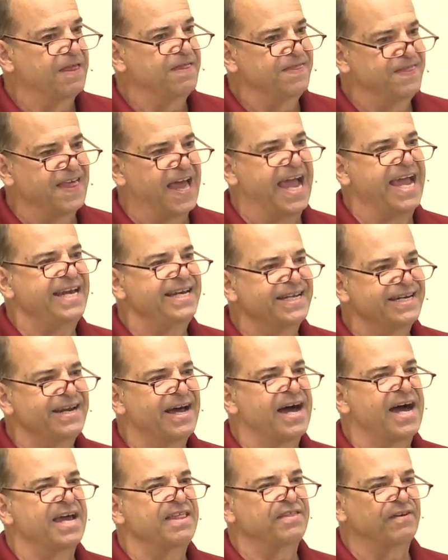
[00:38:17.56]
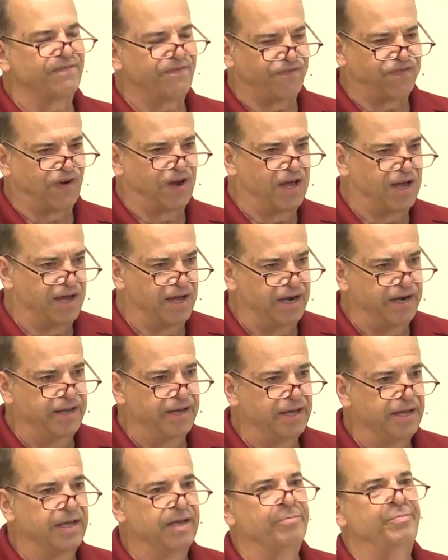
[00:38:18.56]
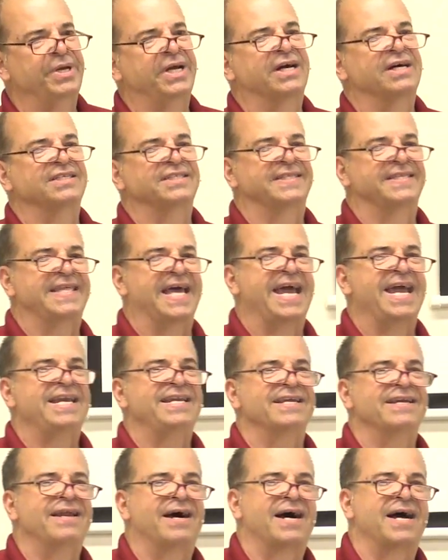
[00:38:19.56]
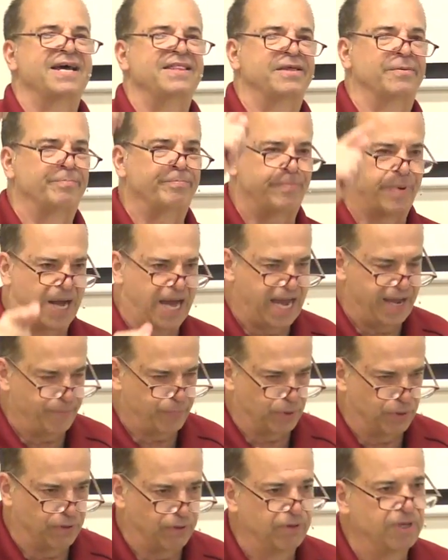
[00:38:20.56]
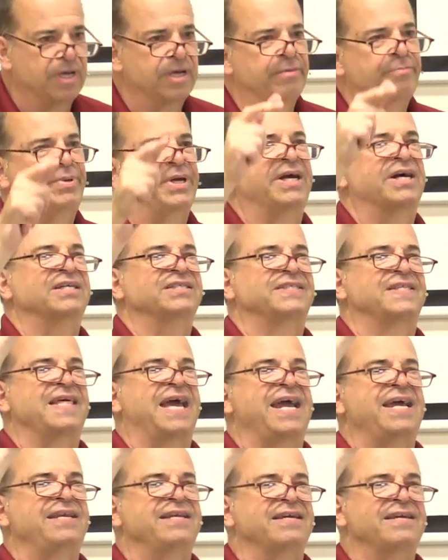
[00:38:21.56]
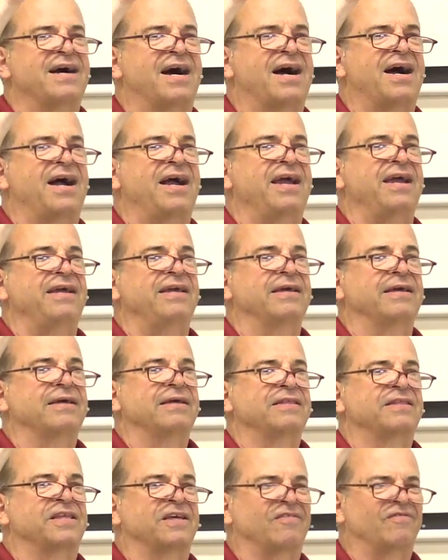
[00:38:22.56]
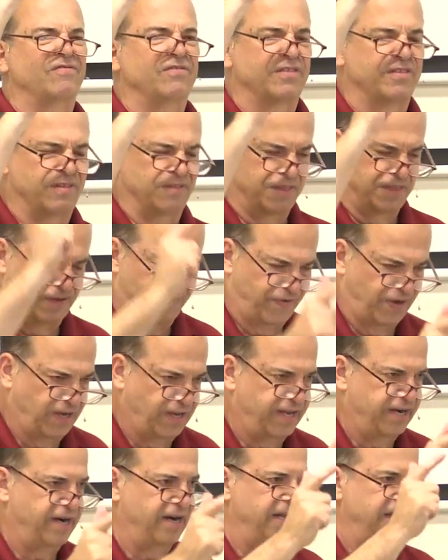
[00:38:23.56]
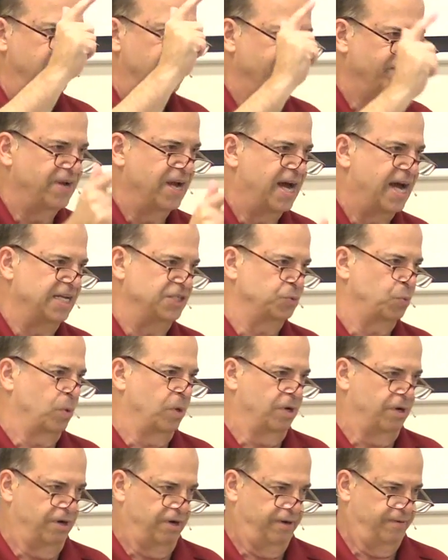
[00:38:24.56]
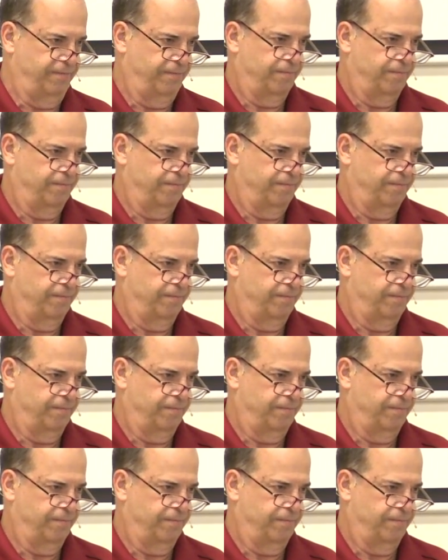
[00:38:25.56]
They deny the flood because they deny the Bible, because they deny the, the validity of God's word.